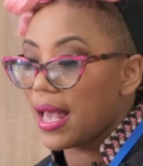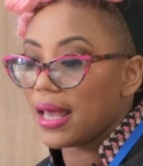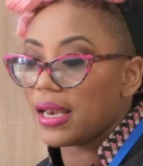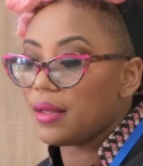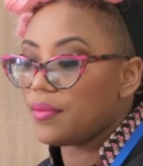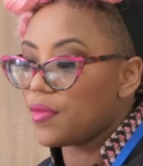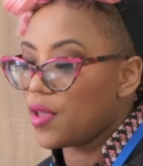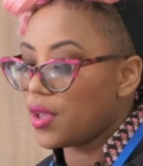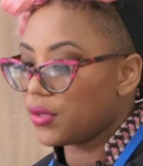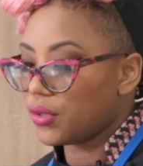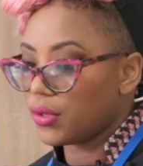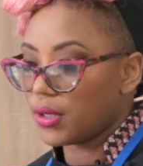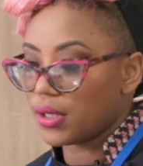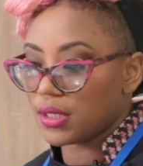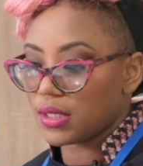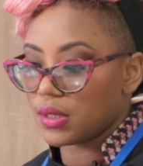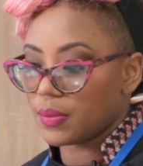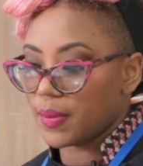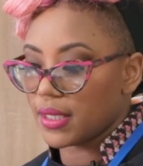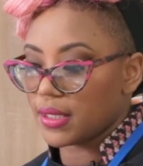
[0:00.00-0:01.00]
And I'm not doing
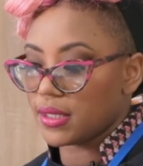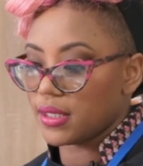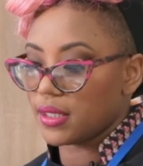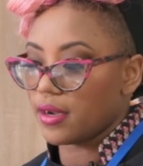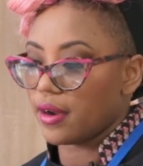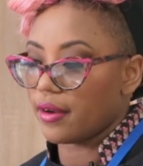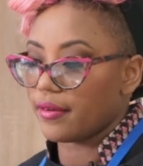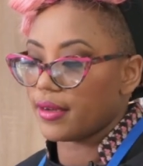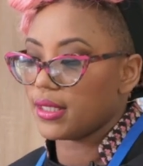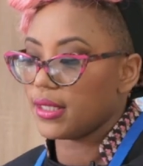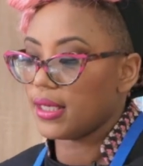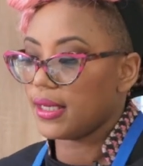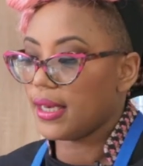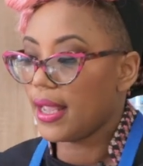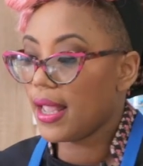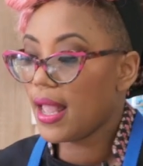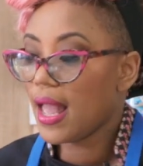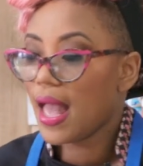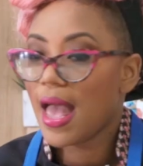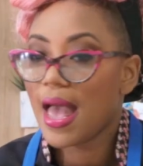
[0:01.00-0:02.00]
a spicy curry
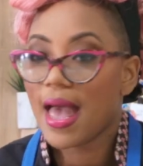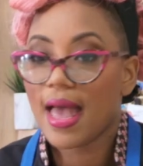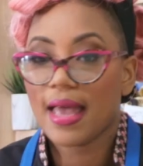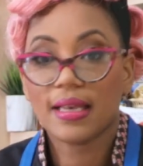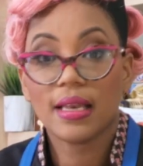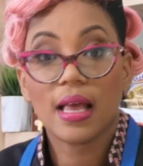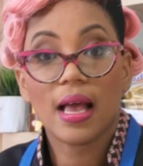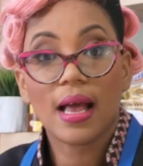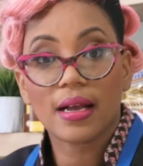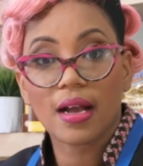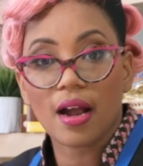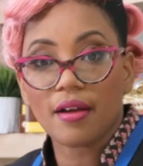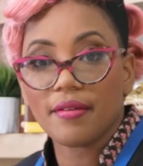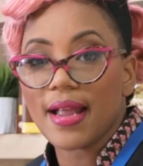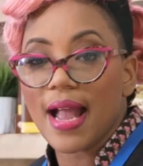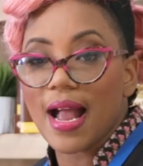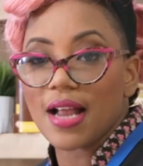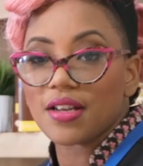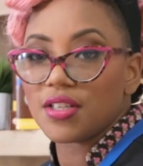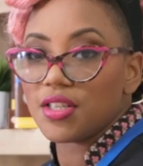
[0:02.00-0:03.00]
today. And a curry
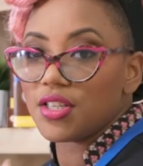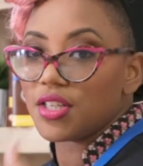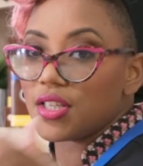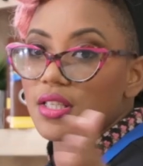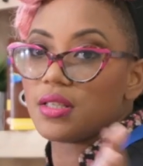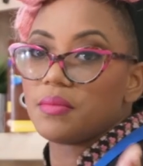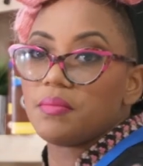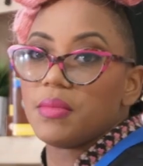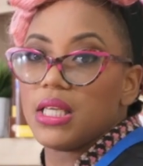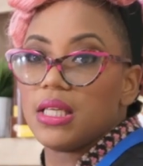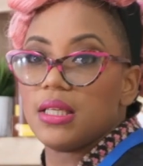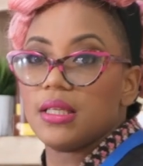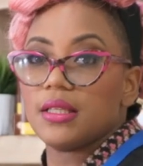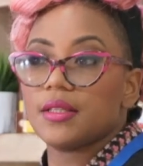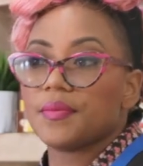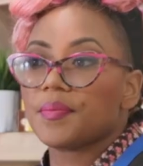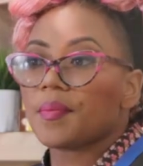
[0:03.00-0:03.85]
actually just means a